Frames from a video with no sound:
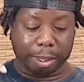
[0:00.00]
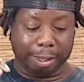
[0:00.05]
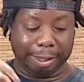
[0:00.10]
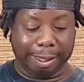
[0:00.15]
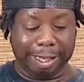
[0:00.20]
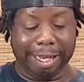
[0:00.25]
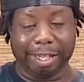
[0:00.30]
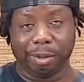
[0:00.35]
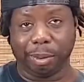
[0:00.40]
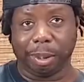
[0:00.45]

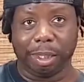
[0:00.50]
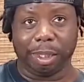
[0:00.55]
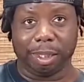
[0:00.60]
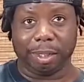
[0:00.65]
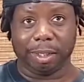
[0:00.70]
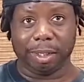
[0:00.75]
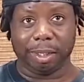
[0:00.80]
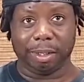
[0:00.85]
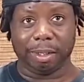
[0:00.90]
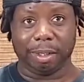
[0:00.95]
That's what
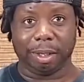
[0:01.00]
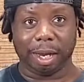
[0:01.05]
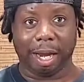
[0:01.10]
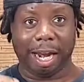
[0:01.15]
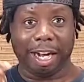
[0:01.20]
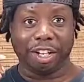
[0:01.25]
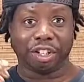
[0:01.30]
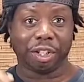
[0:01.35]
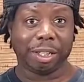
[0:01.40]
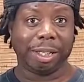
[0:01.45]
this is. I
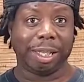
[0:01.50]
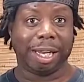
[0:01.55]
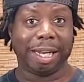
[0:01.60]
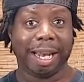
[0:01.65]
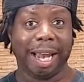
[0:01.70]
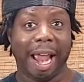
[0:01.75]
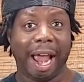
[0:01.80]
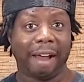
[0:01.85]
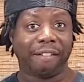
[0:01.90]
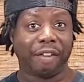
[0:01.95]
actually like
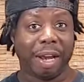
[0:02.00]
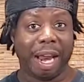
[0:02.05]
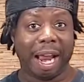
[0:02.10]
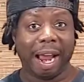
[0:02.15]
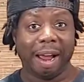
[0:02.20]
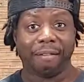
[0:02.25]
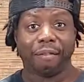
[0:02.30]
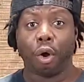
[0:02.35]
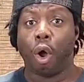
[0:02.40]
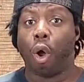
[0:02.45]
half and
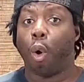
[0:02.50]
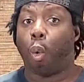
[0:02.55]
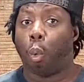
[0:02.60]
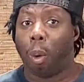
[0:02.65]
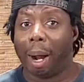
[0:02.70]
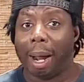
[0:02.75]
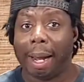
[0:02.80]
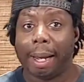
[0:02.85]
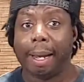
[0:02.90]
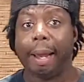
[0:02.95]
half.
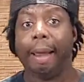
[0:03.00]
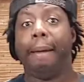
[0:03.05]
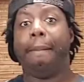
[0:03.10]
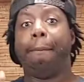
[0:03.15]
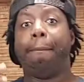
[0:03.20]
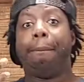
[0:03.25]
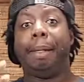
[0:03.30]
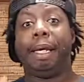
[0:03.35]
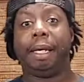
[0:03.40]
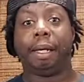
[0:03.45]
Why?
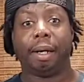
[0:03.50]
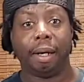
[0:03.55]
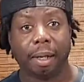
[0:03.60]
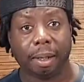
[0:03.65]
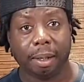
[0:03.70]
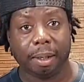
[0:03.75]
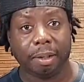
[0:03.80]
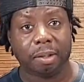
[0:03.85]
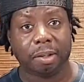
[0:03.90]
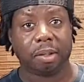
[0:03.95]

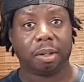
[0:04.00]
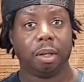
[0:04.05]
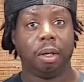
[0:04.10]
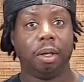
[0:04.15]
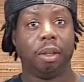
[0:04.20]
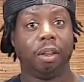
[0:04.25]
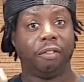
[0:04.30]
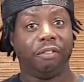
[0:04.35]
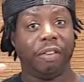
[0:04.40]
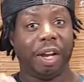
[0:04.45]
Because
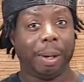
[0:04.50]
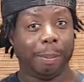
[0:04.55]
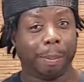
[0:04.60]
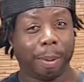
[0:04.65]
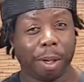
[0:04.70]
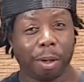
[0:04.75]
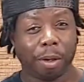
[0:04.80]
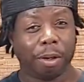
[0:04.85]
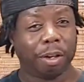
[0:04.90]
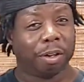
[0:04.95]
the fake
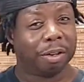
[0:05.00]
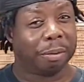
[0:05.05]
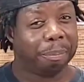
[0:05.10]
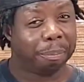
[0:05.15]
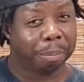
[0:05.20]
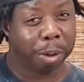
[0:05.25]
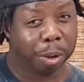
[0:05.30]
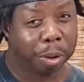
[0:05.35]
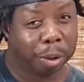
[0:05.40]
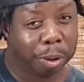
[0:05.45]
butter doesn't
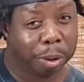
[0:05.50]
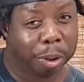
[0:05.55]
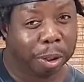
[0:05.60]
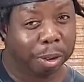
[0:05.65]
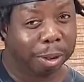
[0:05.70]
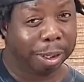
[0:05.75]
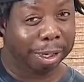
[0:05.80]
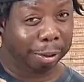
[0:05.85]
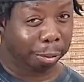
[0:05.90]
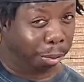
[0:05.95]
burn
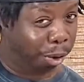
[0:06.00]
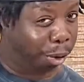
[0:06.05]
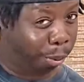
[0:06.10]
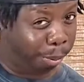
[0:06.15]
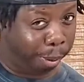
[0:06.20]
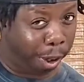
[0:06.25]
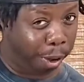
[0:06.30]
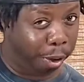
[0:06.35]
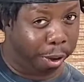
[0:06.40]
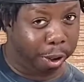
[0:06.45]
like real
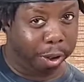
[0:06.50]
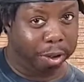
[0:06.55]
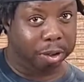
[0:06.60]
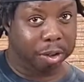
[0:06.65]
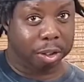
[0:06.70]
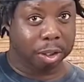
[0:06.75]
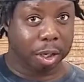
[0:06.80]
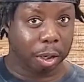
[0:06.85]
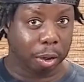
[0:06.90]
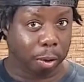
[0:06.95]
butter does.
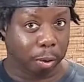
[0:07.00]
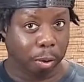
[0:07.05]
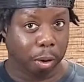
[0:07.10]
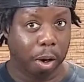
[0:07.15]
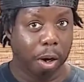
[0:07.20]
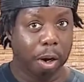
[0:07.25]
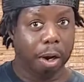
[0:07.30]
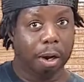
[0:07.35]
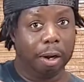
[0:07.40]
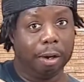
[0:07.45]
So
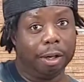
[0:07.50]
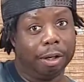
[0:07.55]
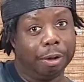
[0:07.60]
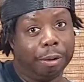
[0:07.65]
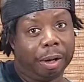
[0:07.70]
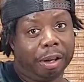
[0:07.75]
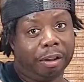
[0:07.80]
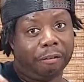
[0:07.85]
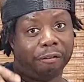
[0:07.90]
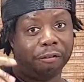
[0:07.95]
you
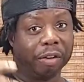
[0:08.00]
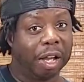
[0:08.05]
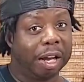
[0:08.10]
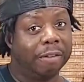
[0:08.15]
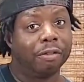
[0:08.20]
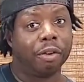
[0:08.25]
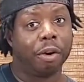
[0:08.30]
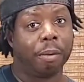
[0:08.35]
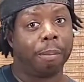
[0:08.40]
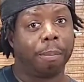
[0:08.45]
get the
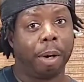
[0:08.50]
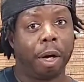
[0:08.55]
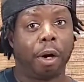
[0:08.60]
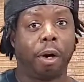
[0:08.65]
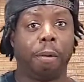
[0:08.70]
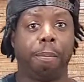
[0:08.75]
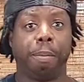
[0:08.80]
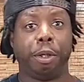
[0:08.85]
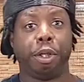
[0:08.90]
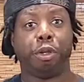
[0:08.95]
flavor of
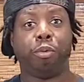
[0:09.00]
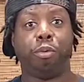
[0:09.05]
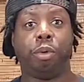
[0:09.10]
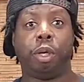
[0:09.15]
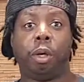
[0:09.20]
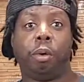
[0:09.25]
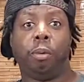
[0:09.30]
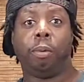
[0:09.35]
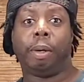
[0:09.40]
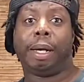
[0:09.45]
butter, but you
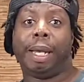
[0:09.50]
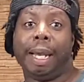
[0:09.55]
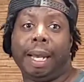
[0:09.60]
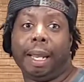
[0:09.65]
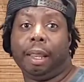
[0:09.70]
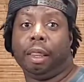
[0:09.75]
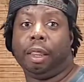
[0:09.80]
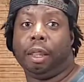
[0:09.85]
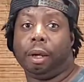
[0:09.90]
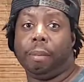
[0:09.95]
don't
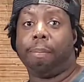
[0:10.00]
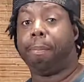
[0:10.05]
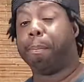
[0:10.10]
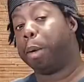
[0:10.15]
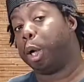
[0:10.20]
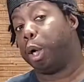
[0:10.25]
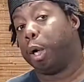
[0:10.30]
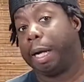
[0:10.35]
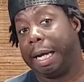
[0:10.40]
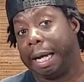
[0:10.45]
get the
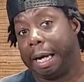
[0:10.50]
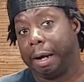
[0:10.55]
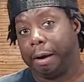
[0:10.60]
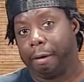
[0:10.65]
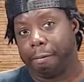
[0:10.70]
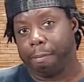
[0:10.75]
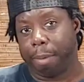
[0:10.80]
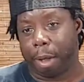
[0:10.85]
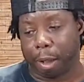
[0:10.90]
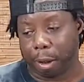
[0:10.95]
burning
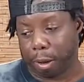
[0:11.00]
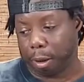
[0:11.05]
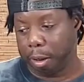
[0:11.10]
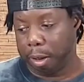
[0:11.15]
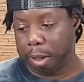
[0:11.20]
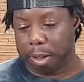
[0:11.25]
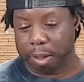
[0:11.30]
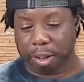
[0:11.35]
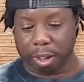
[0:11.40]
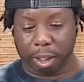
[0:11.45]
of butter.
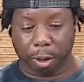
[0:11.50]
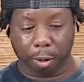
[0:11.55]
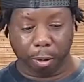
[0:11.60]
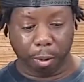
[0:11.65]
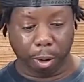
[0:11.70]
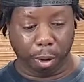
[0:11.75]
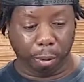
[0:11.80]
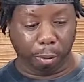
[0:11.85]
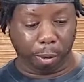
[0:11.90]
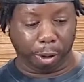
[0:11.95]
So
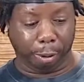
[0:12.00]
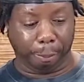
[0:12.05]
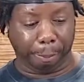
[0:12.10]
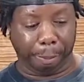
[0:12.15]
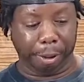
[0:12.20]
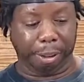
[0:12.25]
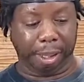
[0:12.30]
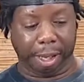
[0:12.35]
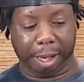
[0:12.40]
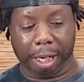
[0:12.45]
we're gonna
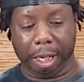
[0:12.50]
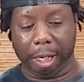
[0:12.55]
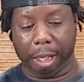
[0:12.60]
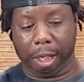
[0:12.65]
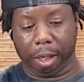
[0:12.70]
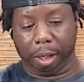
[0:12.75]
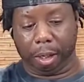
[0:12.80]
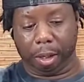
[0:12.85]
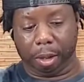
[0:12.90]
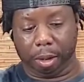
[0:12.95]
put that in
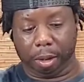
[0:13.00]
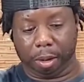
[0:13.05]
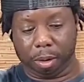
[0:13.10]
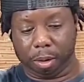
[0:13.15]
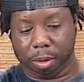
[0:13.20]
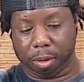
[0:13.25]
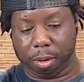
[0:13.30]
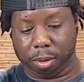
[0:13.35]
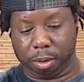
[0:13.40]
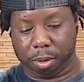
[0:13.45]
there.
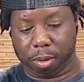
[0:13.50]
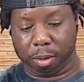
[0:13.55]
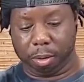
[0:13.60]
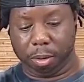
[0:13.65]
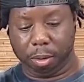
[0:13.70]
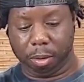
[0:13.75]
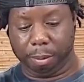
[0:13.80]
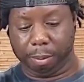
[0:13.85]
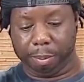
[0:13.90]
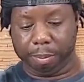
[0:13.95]

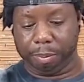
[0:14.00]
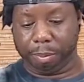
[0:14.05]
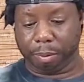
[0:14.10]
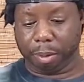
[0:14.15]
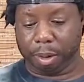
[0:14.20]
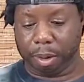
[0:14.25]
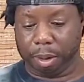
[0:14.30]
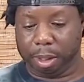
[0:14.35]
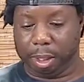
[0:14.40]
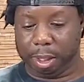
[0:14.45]

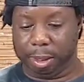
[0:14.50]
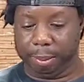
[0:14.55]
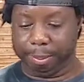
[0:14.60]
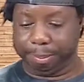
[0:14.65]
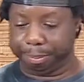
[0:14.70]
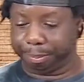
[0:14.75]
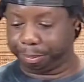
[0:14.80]
All right.